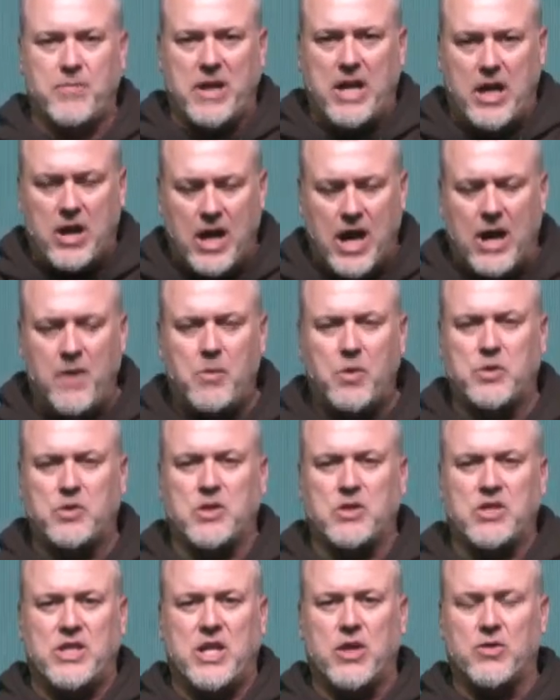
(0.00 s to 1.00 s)
but I will
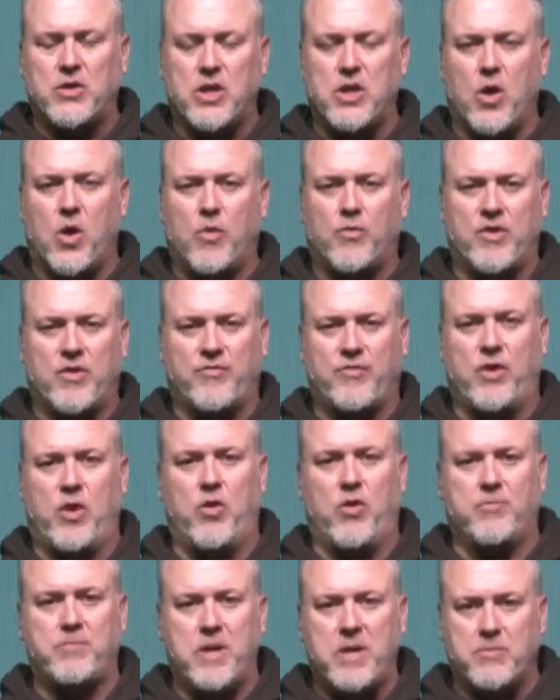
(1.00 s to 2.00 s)
just hear the
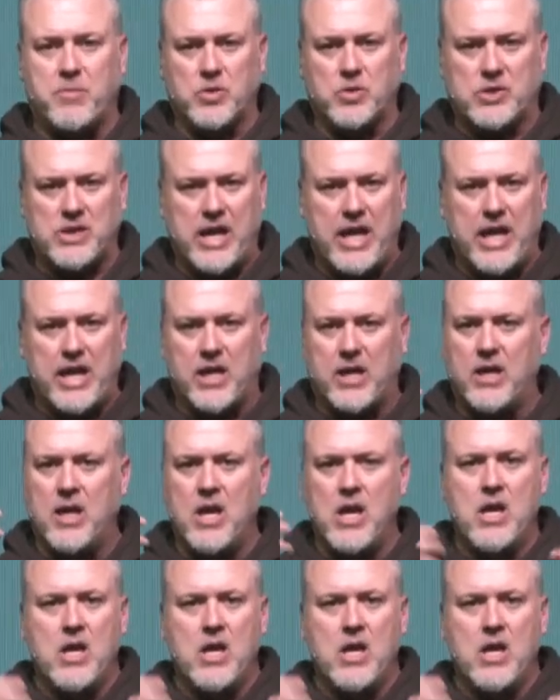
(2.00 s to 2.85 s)
overflow of people saying,